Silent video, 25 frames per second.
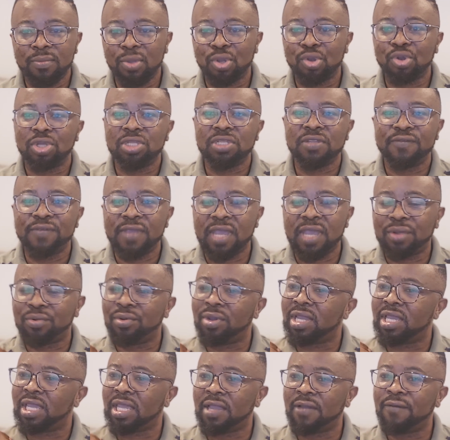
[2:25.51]
Because if you are
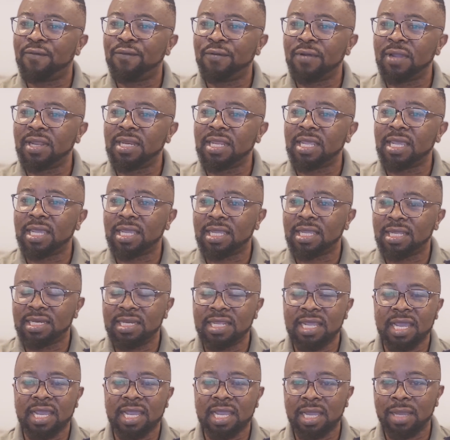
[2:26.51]
not careful and they
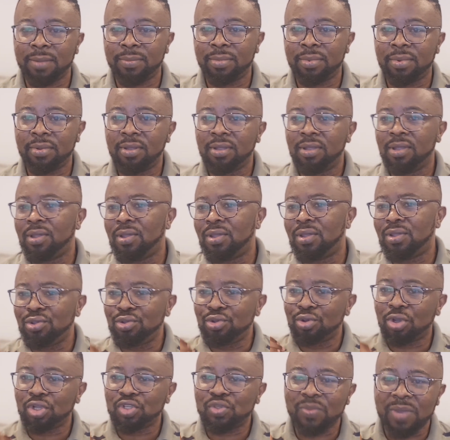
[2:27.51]
hit their cap,
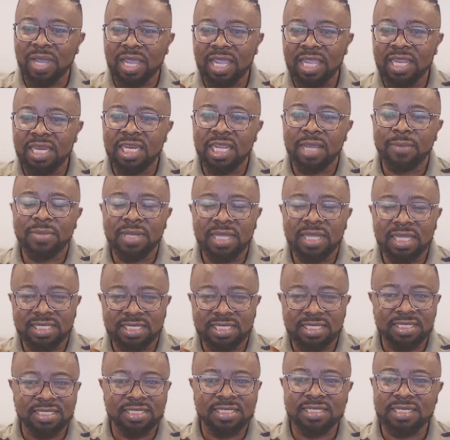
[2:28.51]
yours might end up
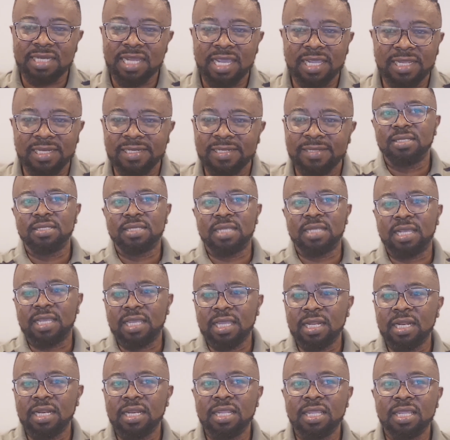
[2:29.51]
getting denied.
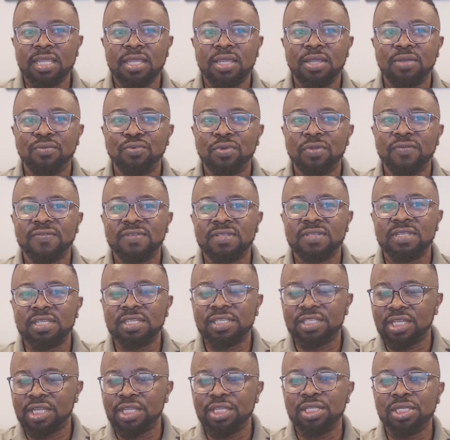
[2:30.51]
Secondly, we've
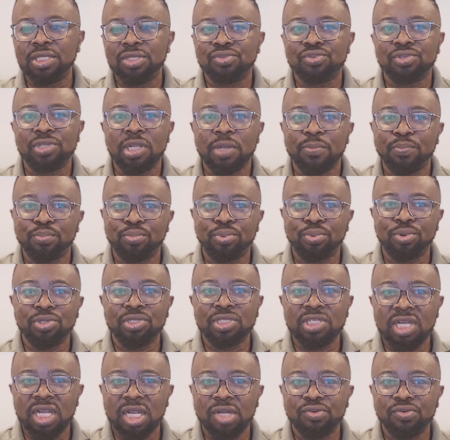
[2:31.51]
seen changes to the
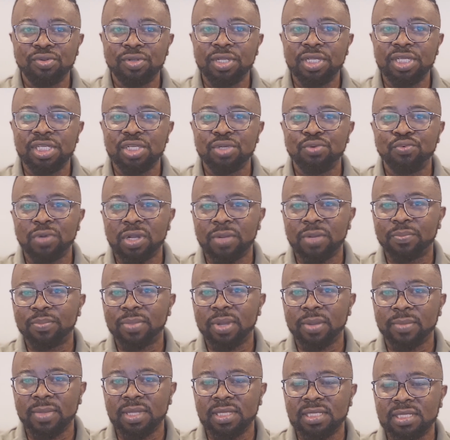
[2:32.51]
post-graduation work
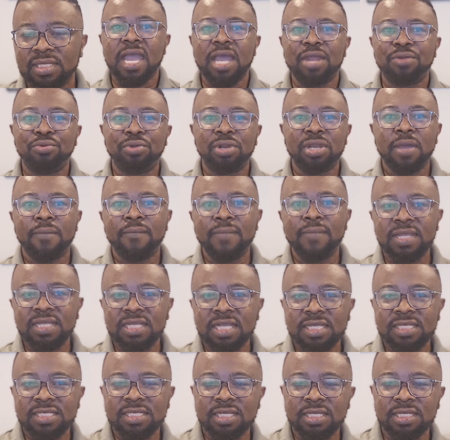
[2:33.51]
permit. Another
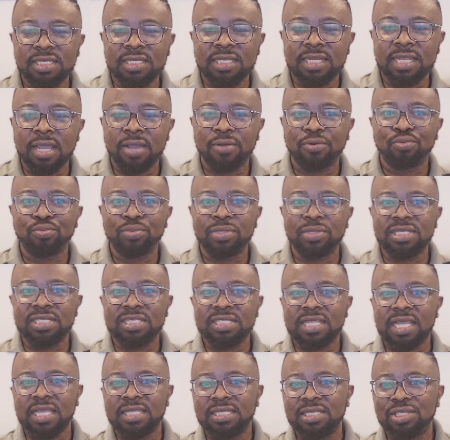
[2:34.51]
major change that will be
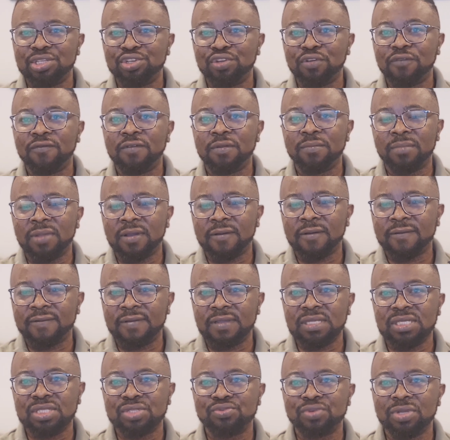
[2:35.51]
starting November
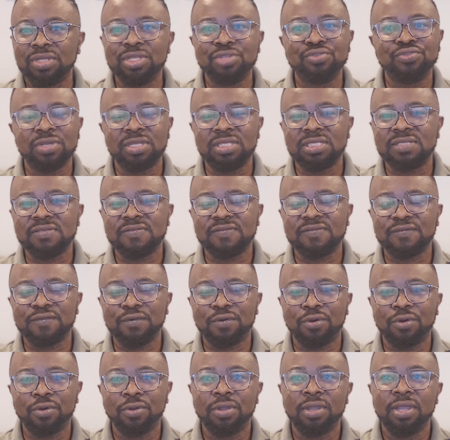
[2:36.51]
1st,
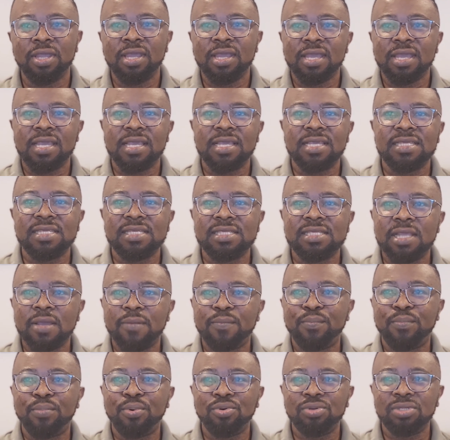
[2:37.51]
2024 is the
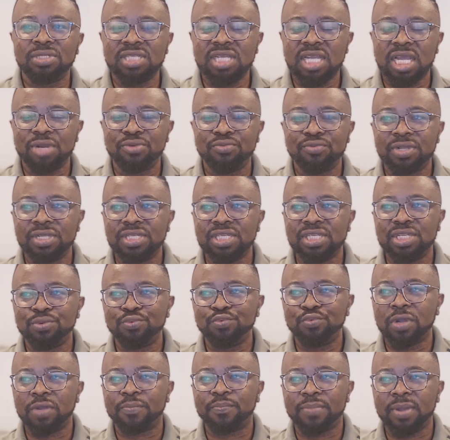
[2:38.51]

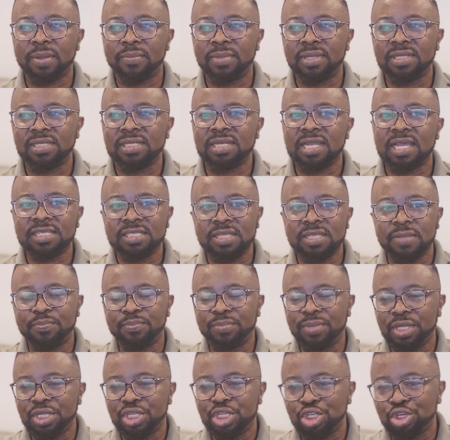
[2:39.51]
post-graduation work permit. That's the
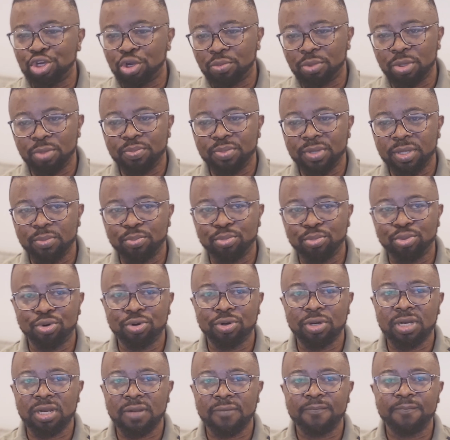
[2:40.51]
PGWP
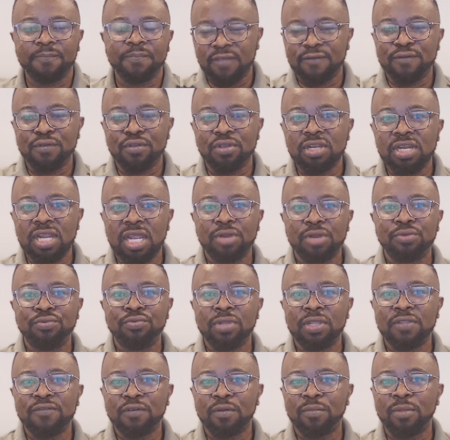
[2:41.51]
program. If you
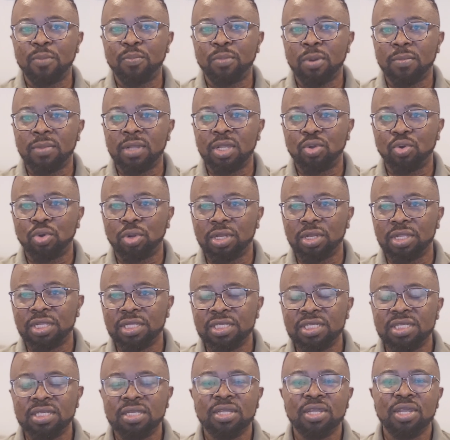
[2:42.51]
graduate from a public
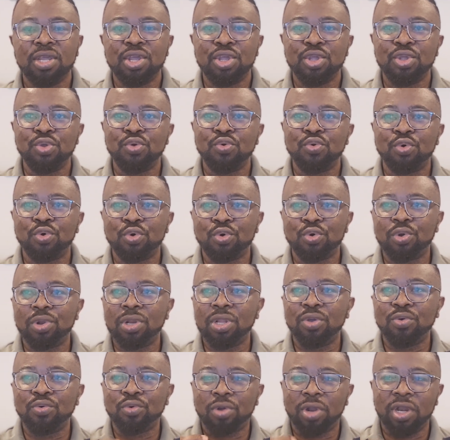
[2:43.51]
college, you will
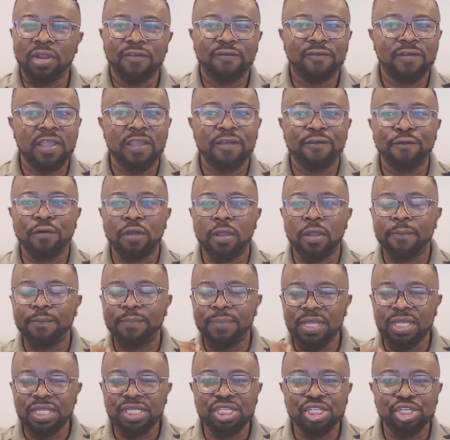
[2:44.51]
only qualify for a
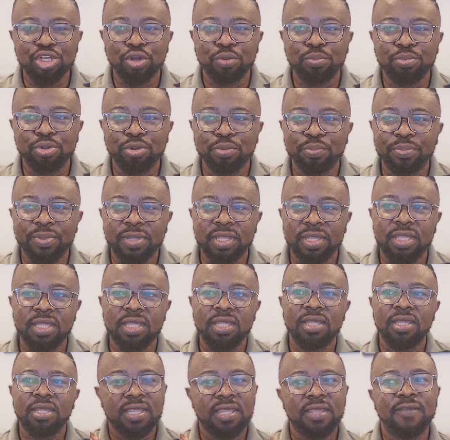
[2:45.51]
PGWP
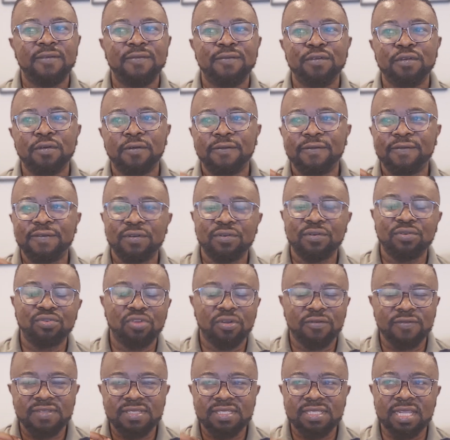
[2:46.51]
if your
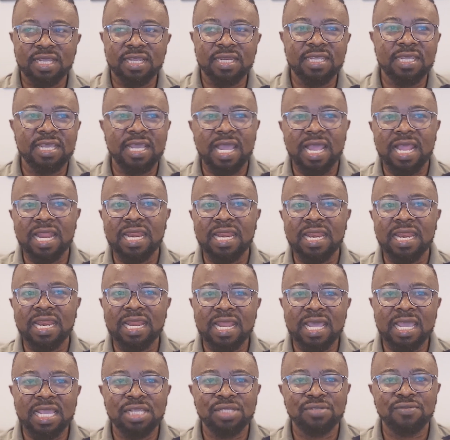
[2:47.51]
field of study
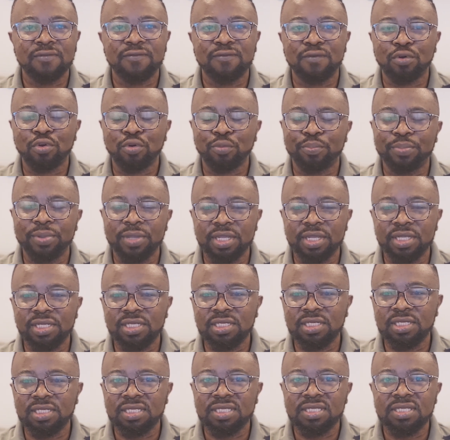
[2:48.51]
aligns with
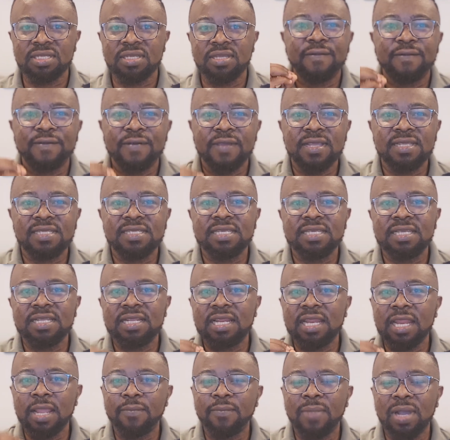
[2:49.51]
occupations
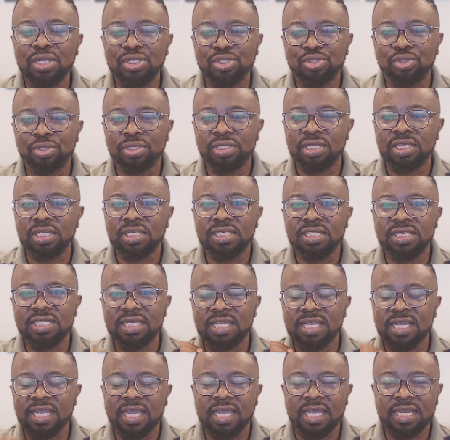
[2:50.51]
facing labor shortage
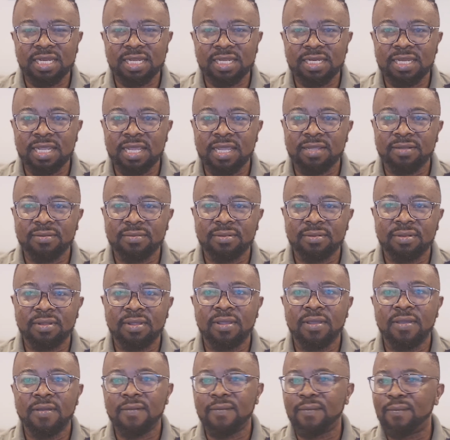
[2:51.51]
in Canada.
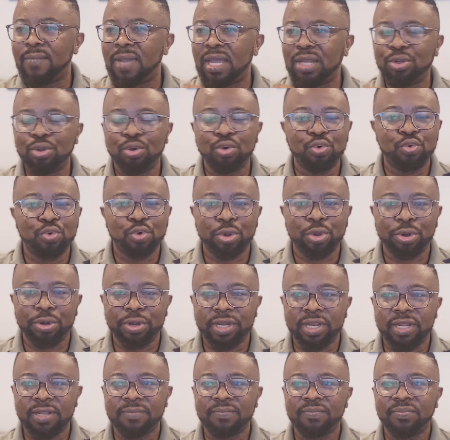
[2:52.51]
But don't worry.